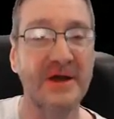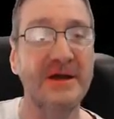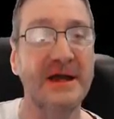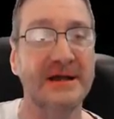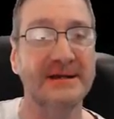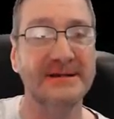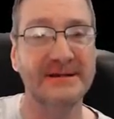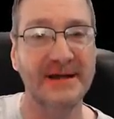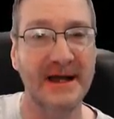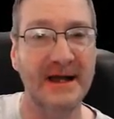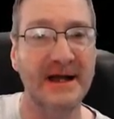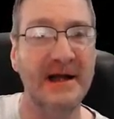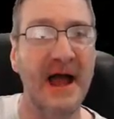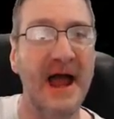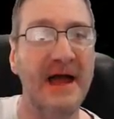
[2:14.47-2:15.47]
So yes,
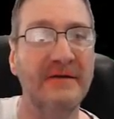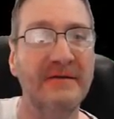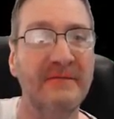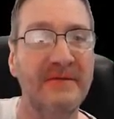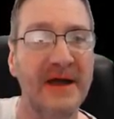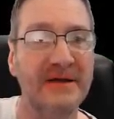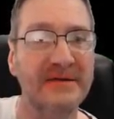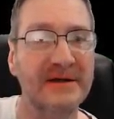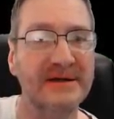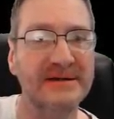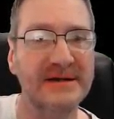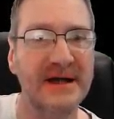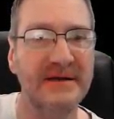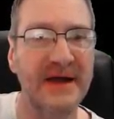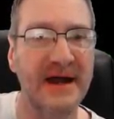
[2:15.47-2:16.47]
and the fact
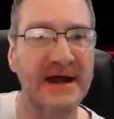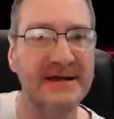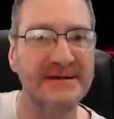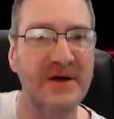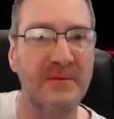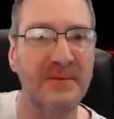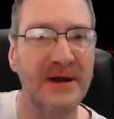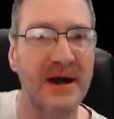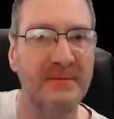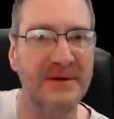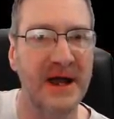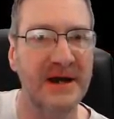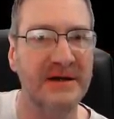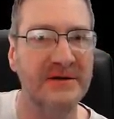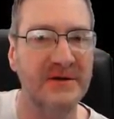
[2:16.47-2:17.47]
that that has not been
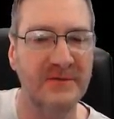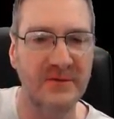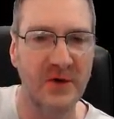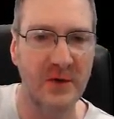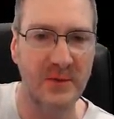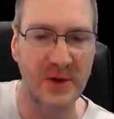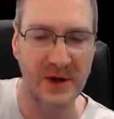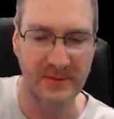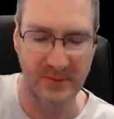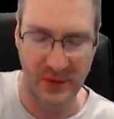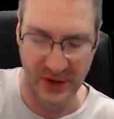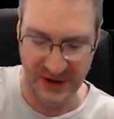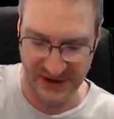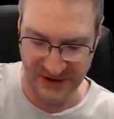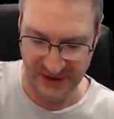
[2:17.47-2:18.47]
updated to
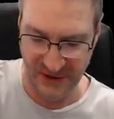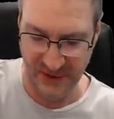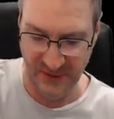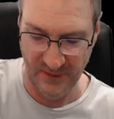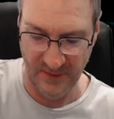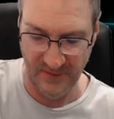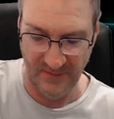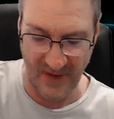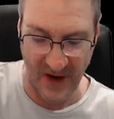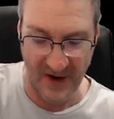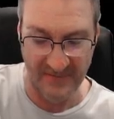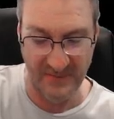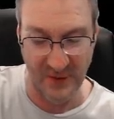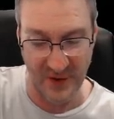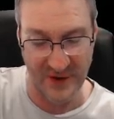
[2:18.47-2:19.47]

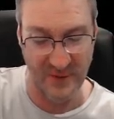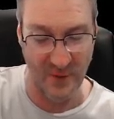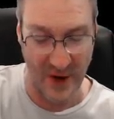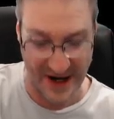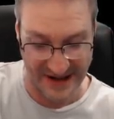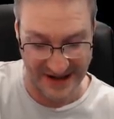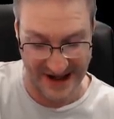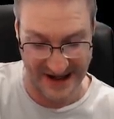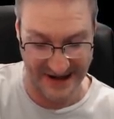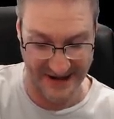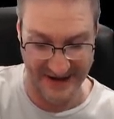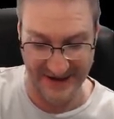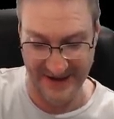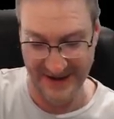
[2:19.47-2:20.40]
4.25.1 yet.